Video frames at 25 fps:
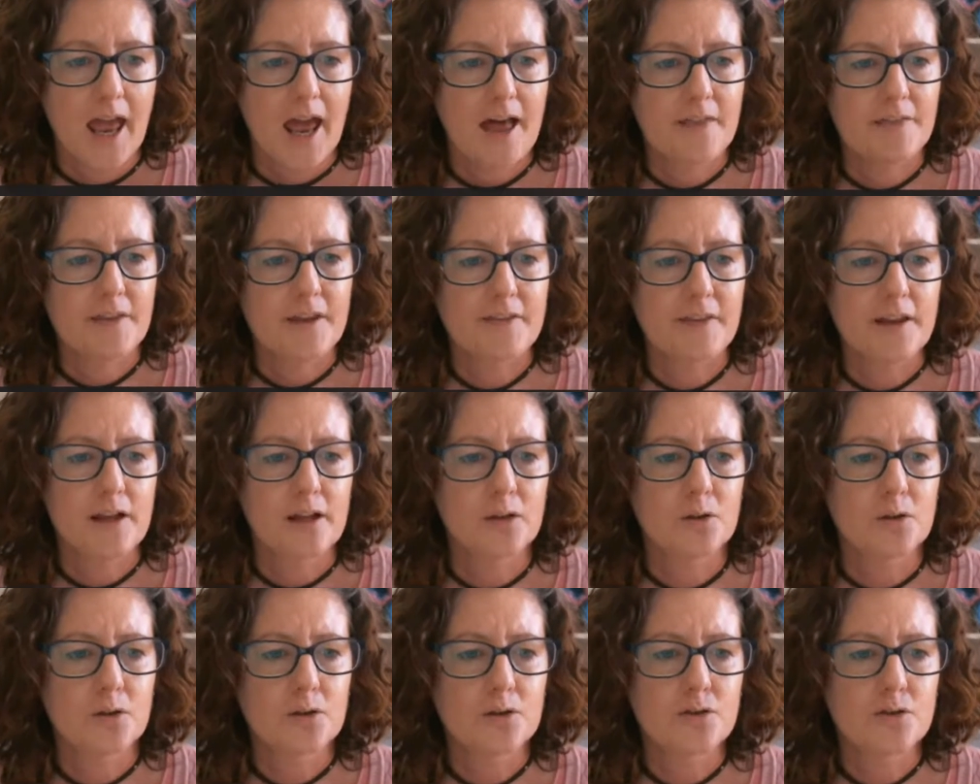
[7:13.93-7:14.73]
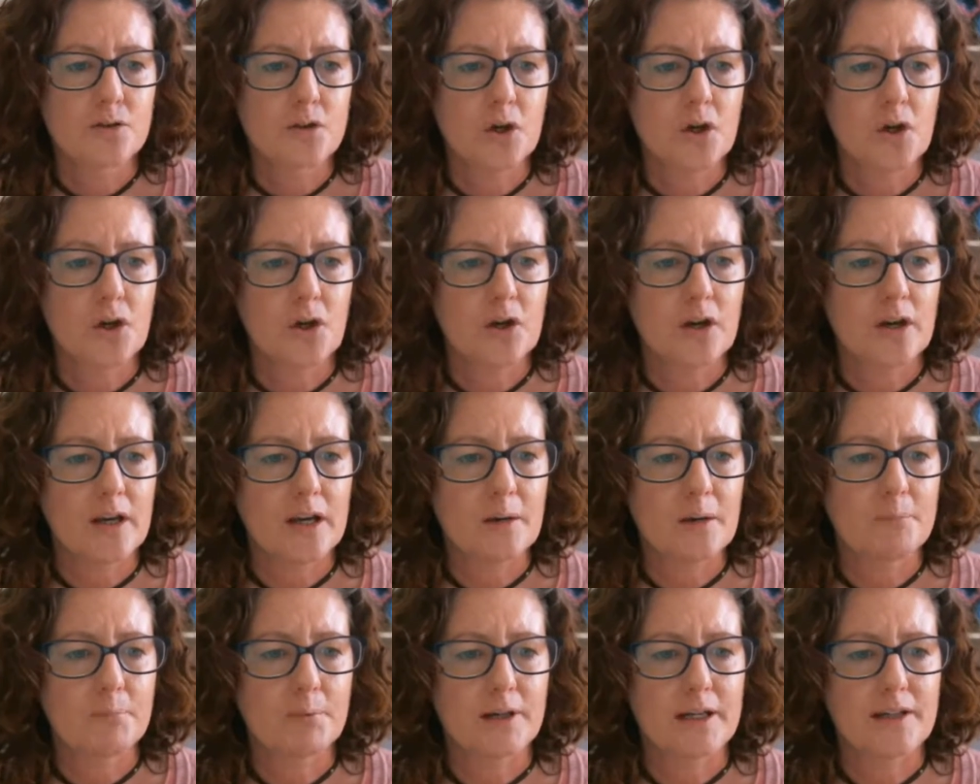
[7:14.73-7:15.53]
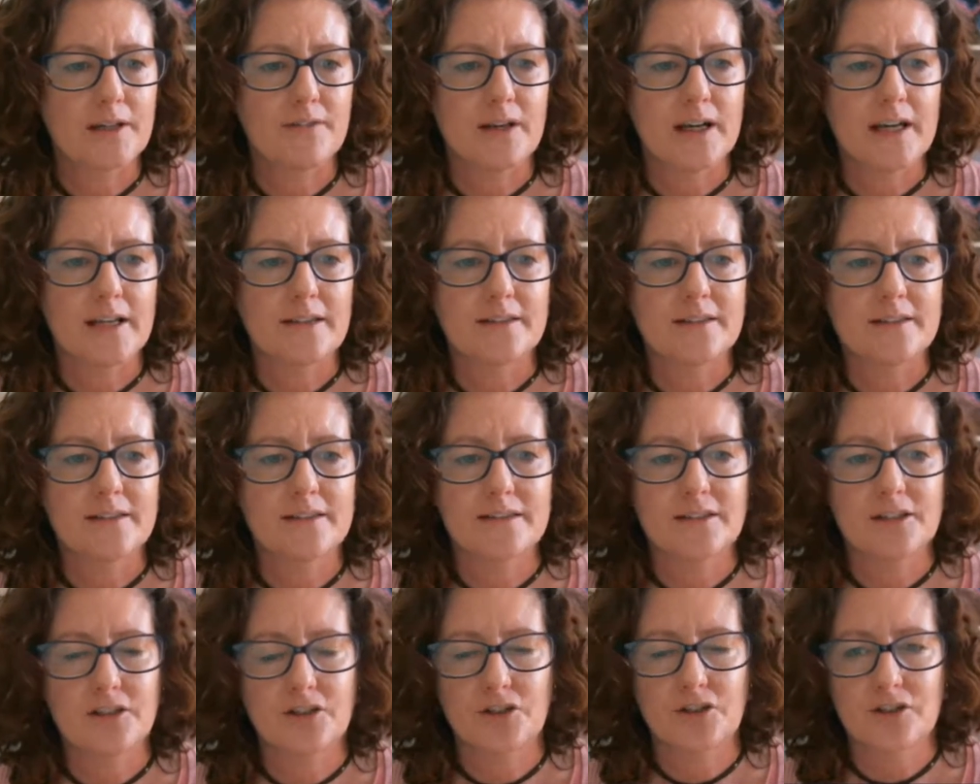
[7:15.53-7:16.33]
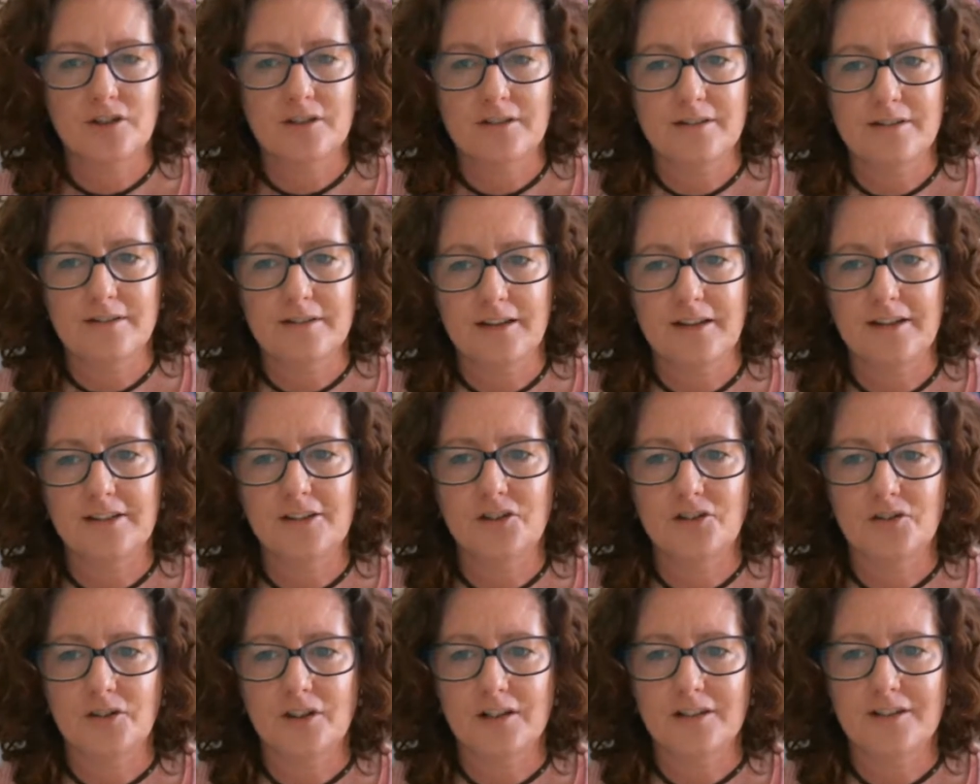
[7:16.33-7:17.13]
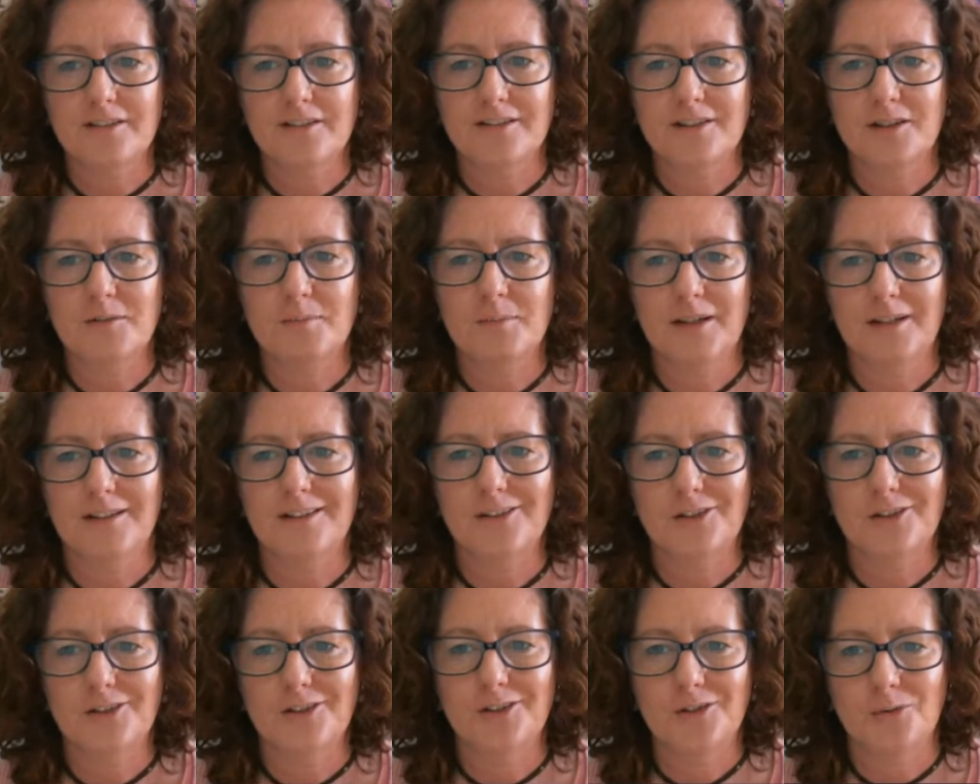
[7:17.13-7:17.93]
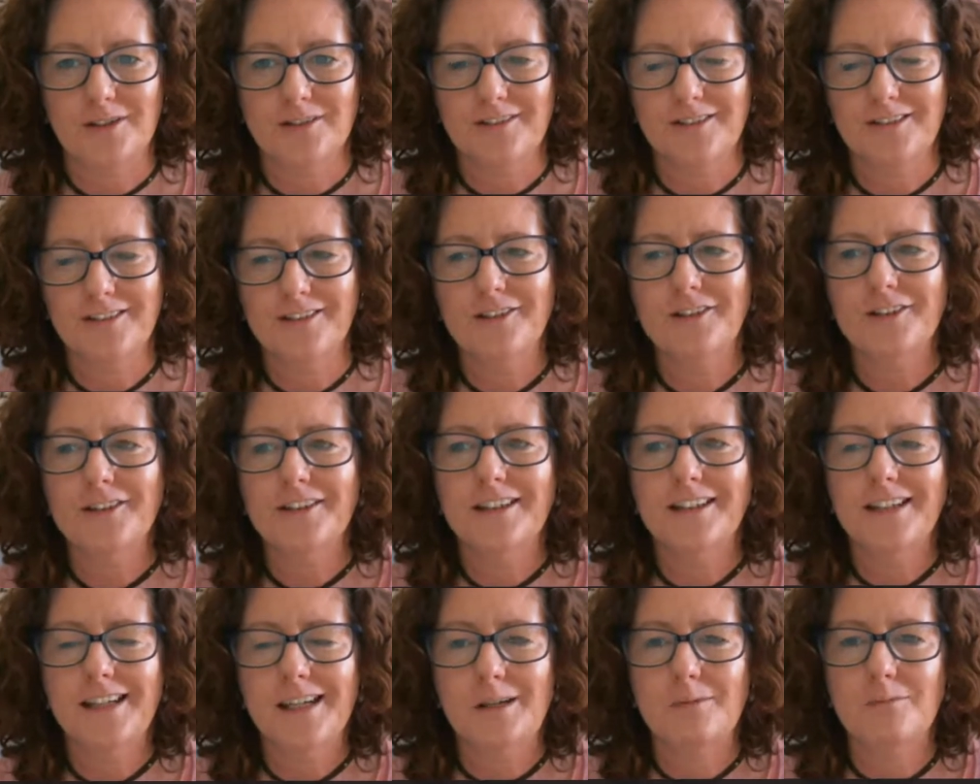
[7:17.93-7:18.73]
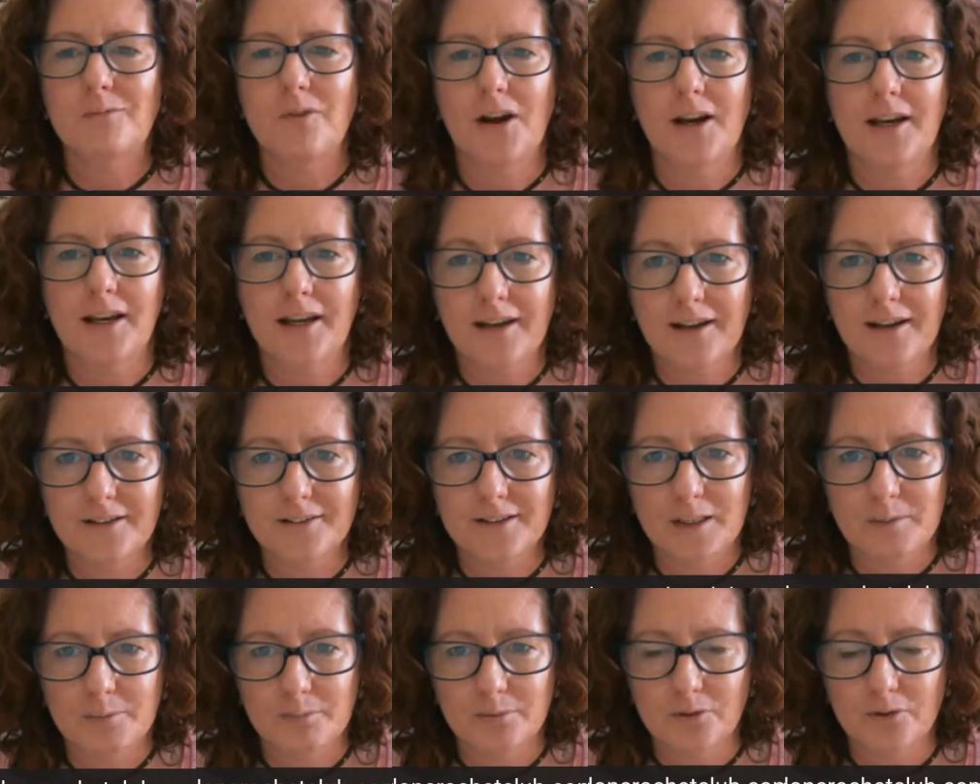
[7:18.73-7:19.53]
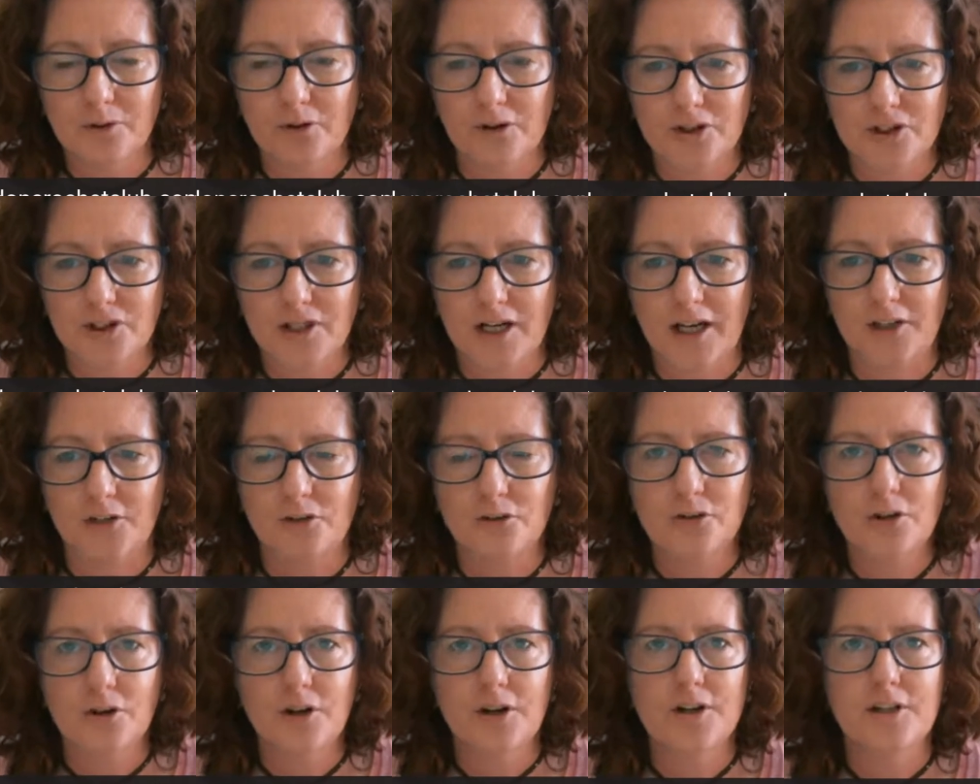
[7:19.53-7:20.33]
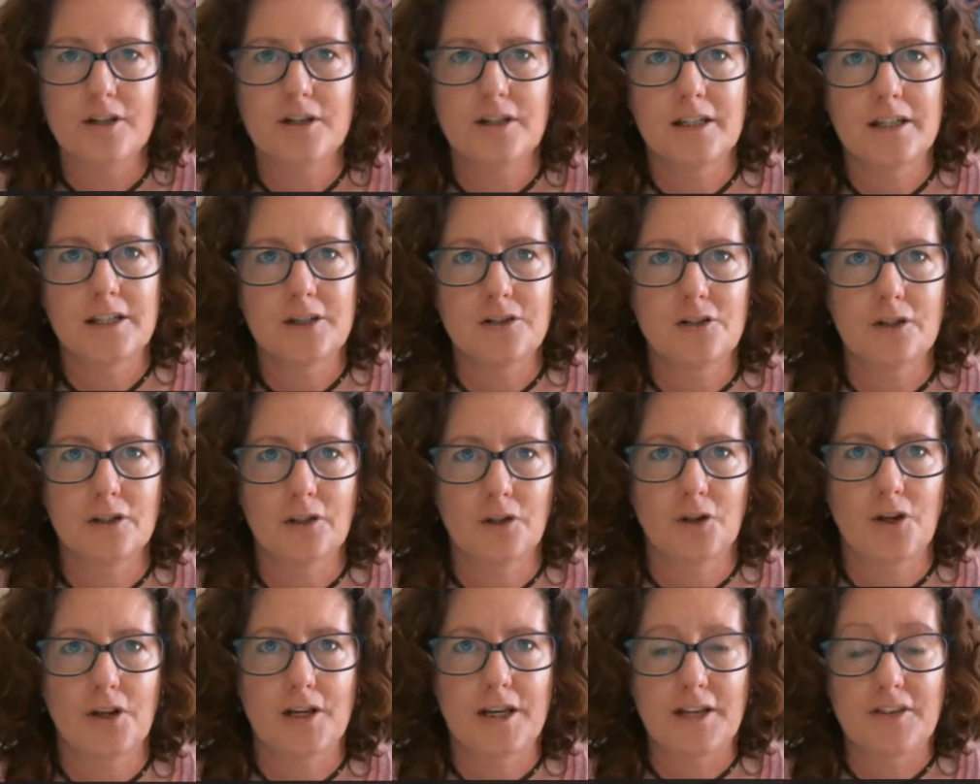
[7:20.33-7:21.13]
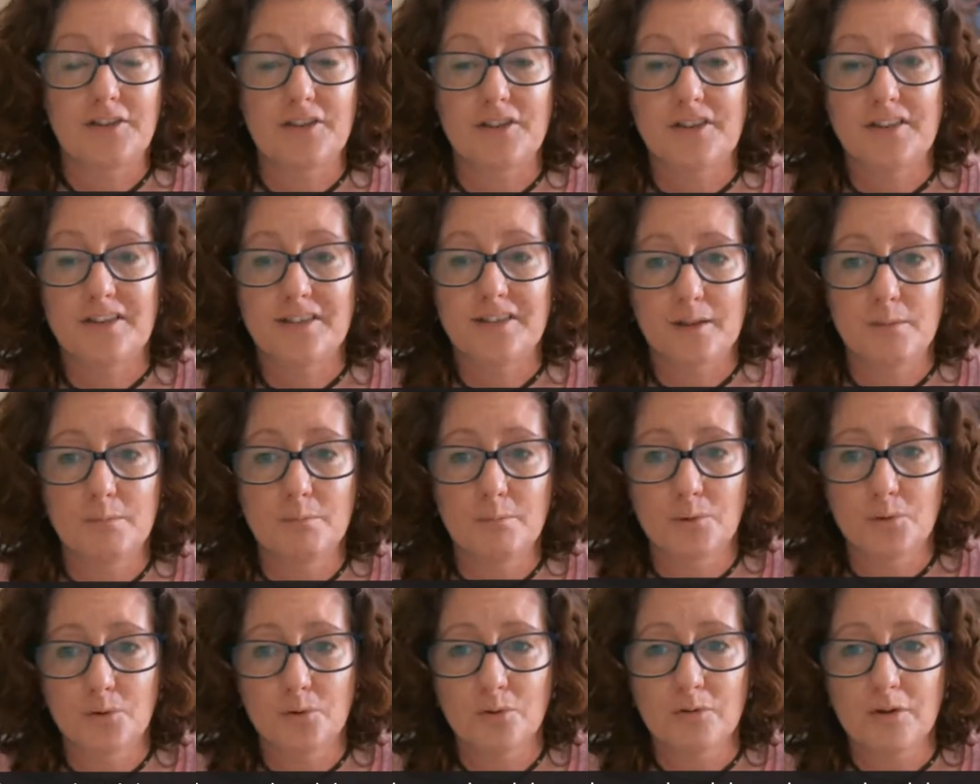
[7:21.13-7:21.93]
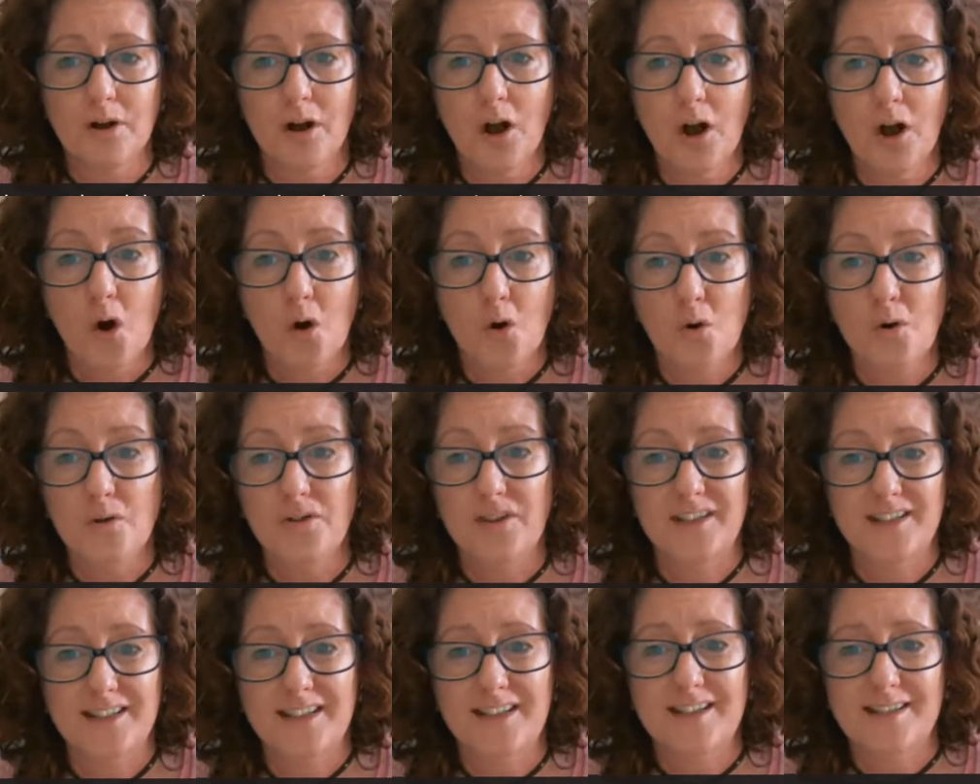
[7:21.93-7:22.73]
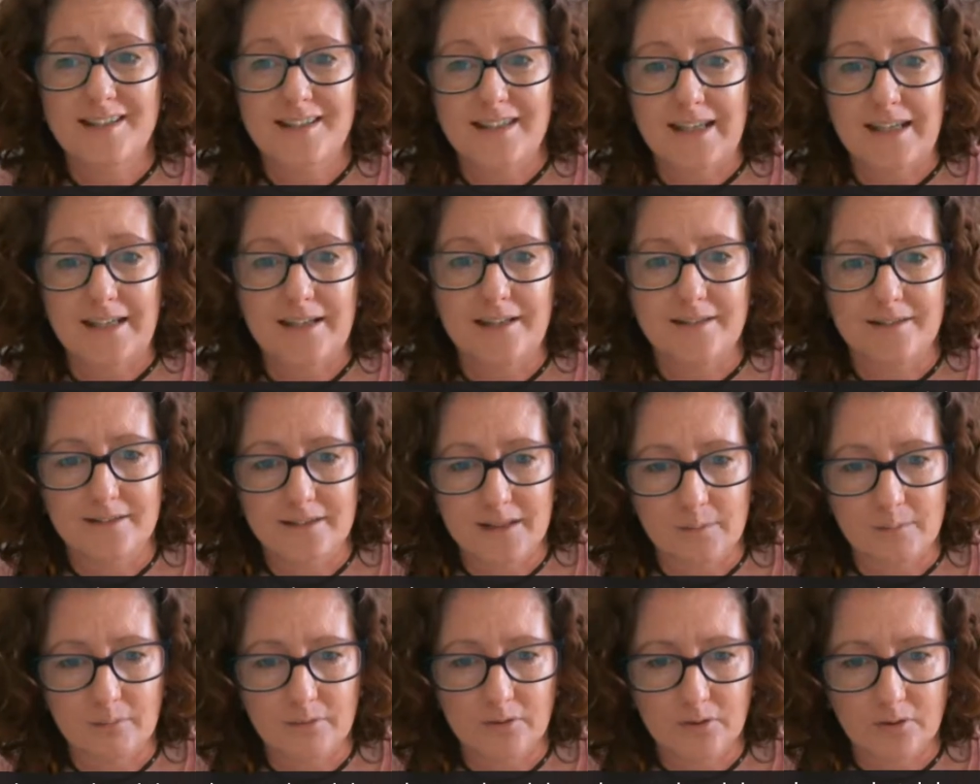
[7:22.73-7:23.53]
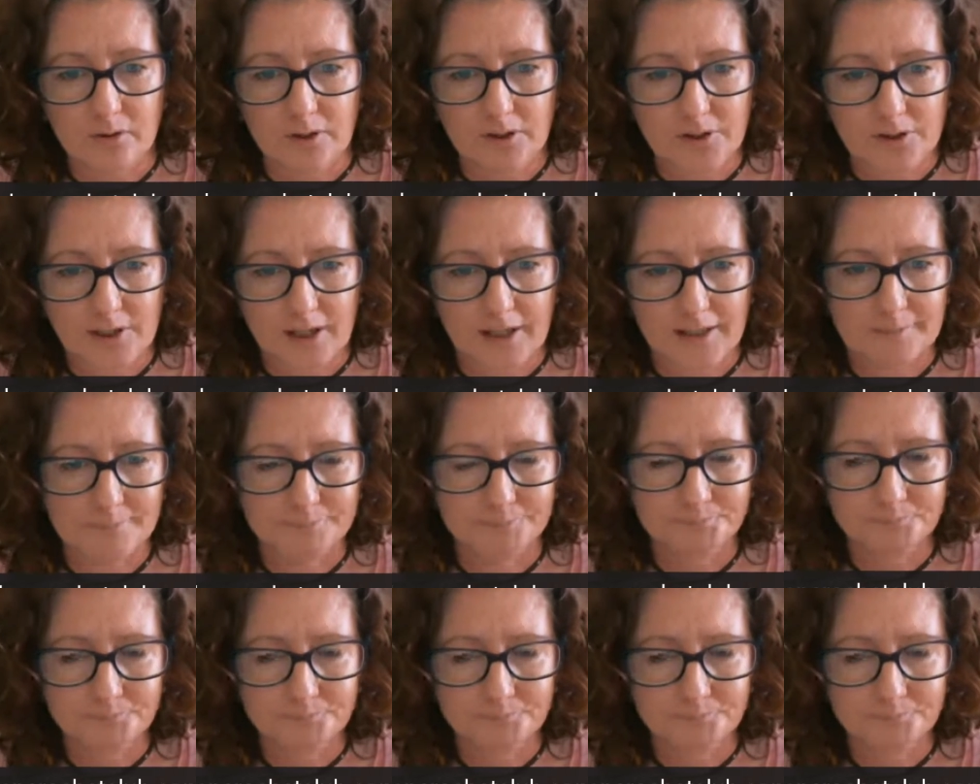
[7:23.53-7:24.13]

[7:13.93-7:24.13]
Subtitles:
And then they'll also abbreviate the stitches and instructions to make it shorter. So they're not going to keep writing out double crochet. You're going to need to learn either the symbol or that DC is double crochet.